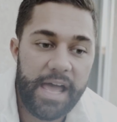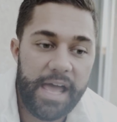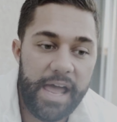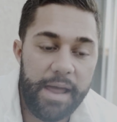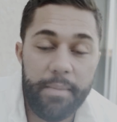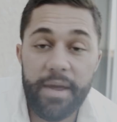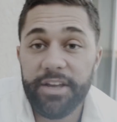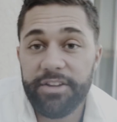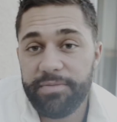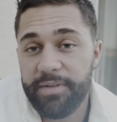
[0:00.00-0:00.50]

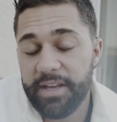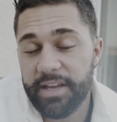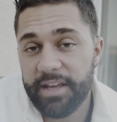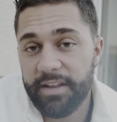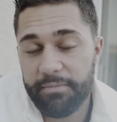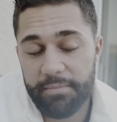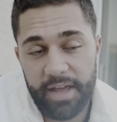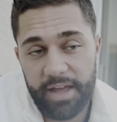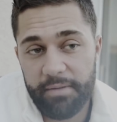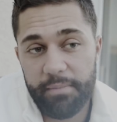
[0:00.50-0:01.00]
It makes me
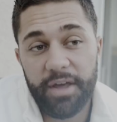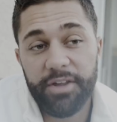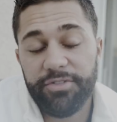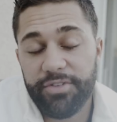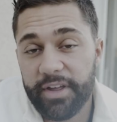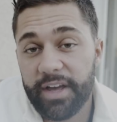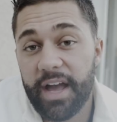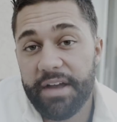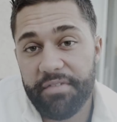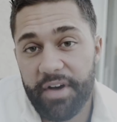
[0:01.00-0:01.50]
it makes
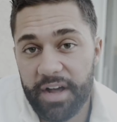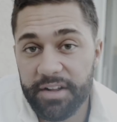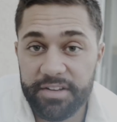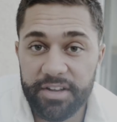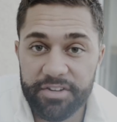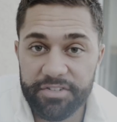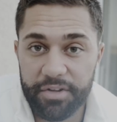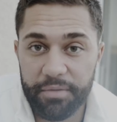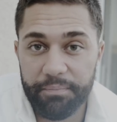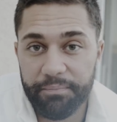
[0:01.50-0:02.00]
me like I have
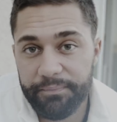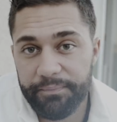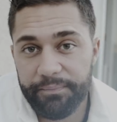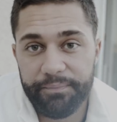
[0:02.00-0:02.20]
autism.